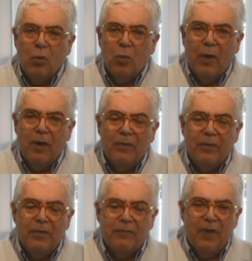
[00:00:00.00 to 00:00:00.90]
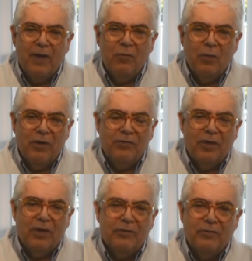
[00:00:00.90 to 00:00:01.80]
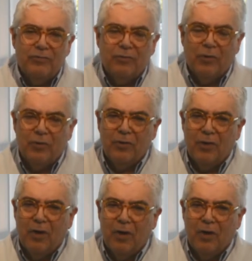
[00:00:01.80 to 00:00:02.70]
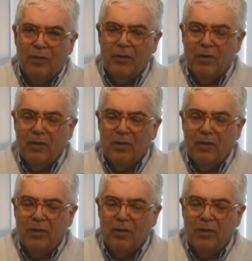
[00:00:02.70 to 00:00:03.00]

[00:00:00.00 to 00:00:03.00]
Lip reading: Well, the 5 warning signs of stroke are: